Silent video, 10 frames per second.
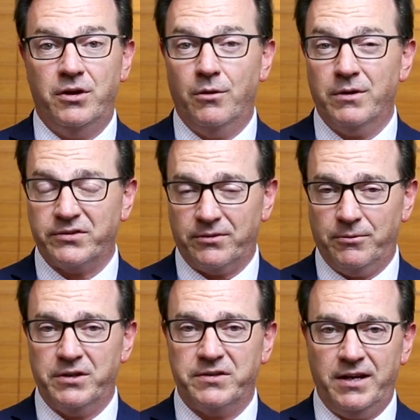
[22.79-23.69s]
knowing
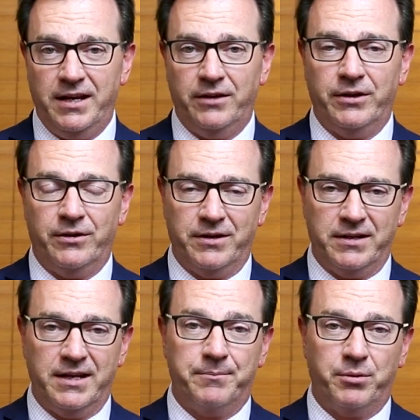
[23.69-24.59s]
someone is an alien or
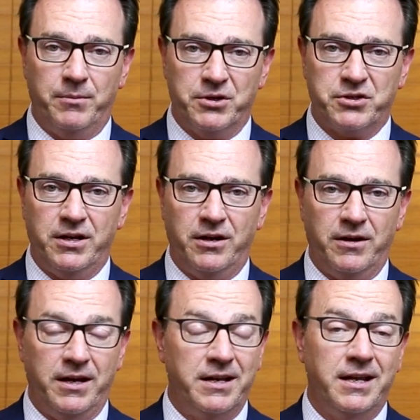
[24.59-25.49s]
doesn't have permission here,
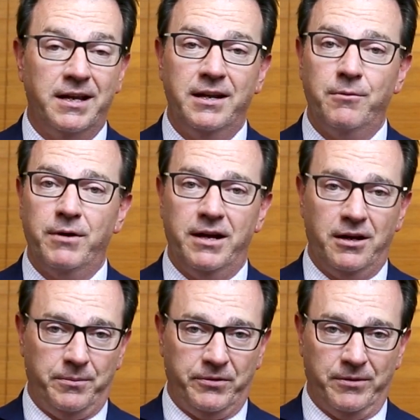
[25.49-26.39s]
in any way
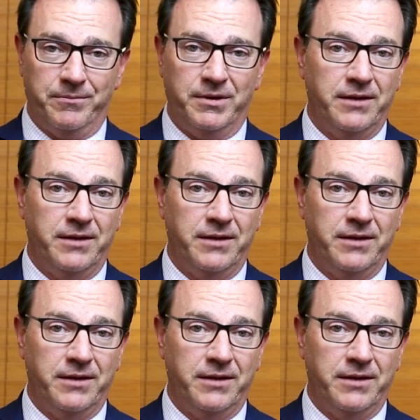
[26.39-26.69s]
help them,